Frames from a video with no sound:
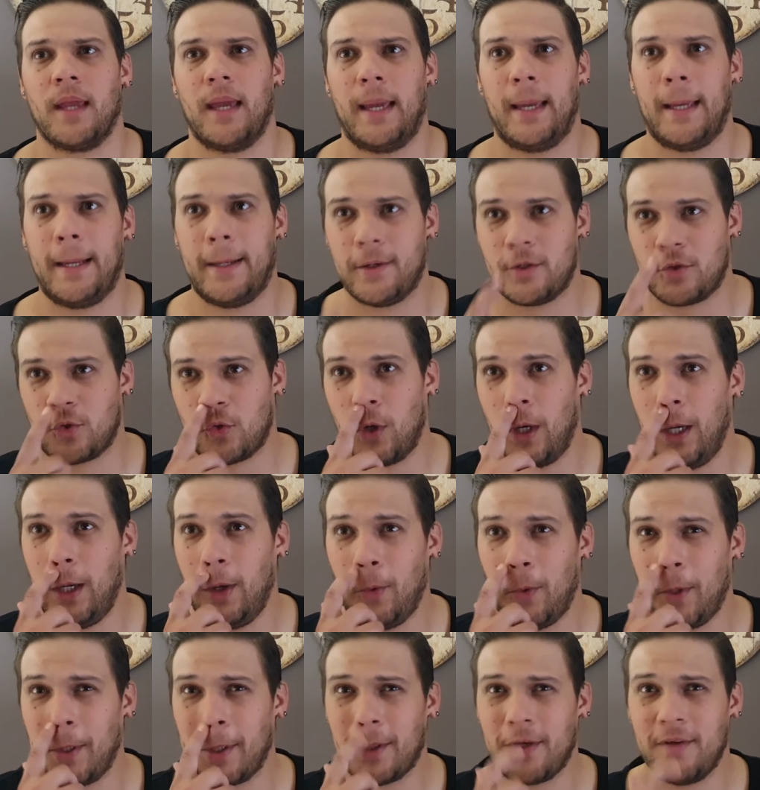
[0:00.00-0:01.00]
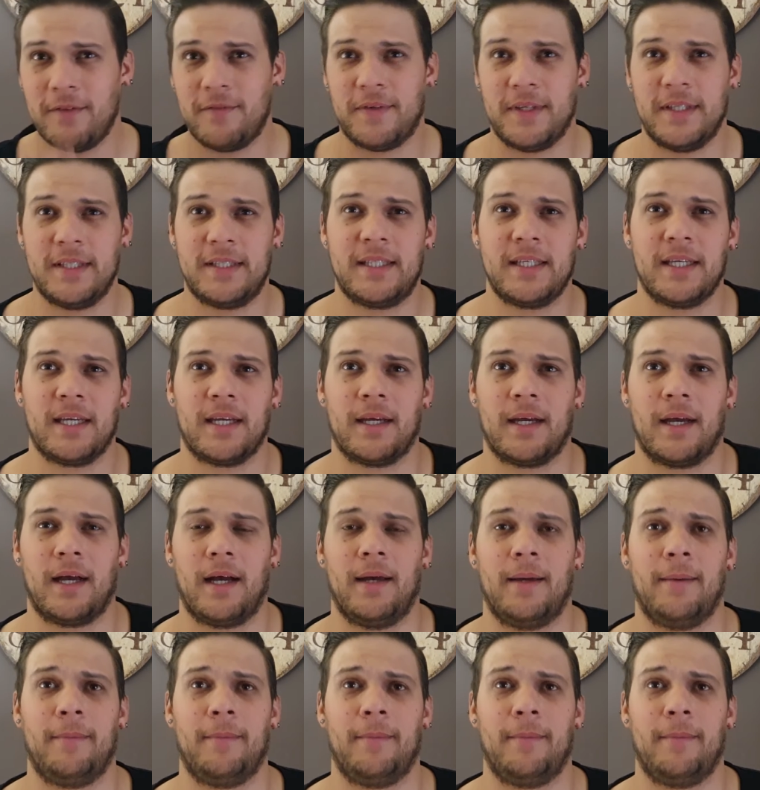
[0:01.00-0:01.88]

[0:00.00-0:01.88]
and Australia weren't convincing.